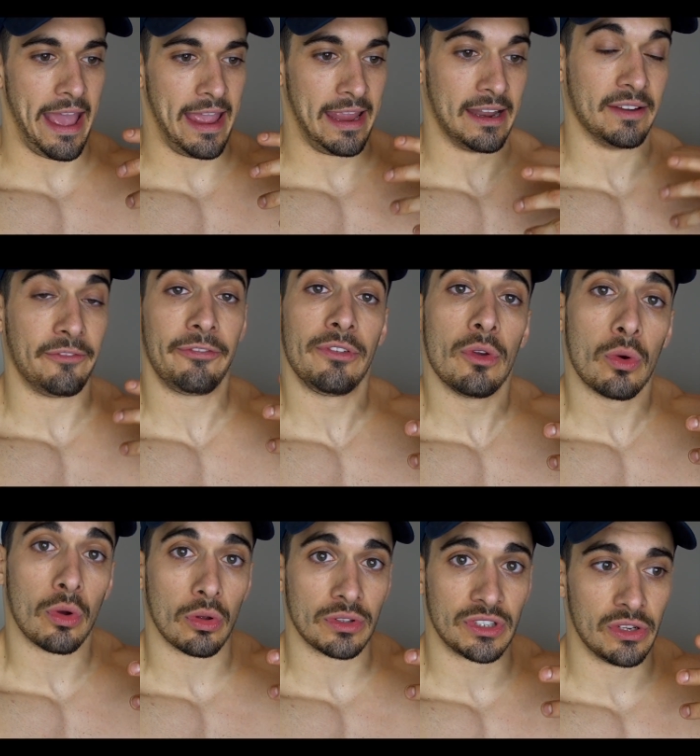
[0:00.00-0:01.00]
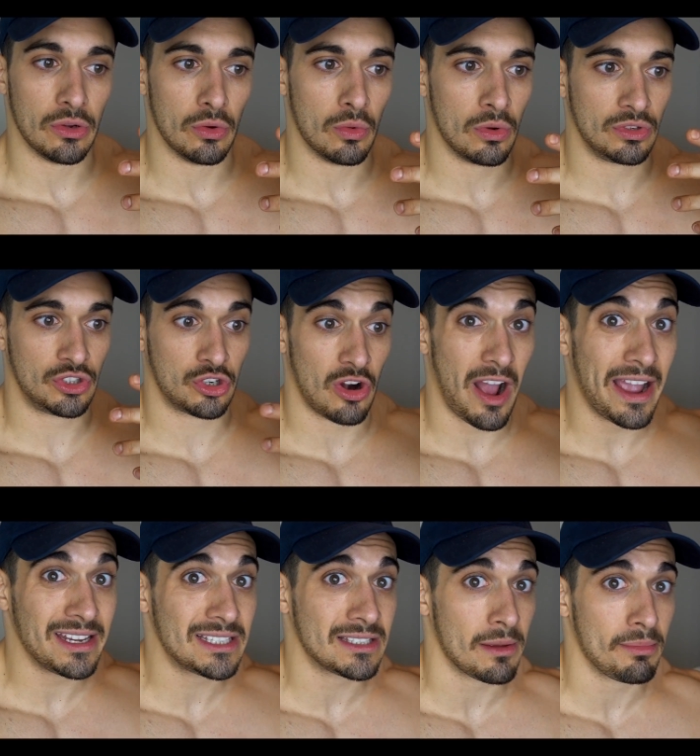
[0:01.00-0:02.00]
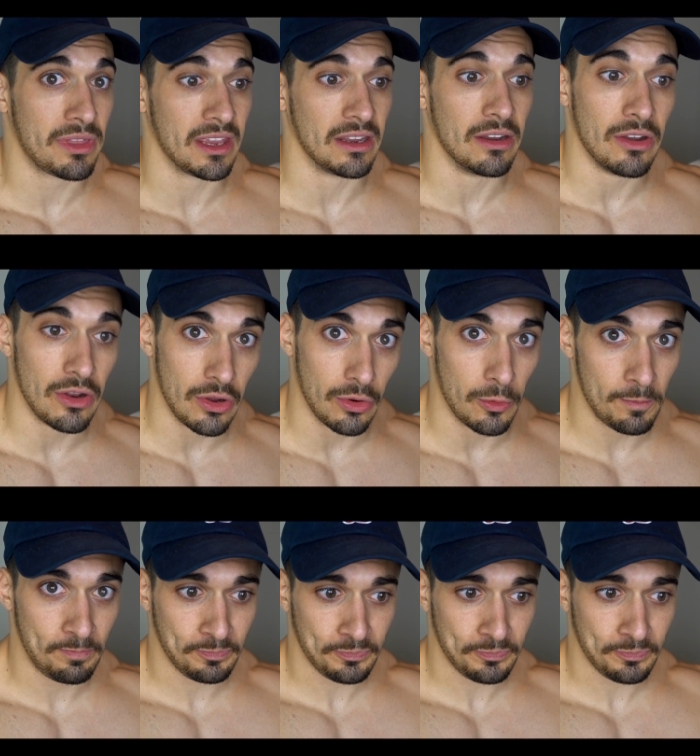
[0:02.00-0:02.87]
and fuel to try something new.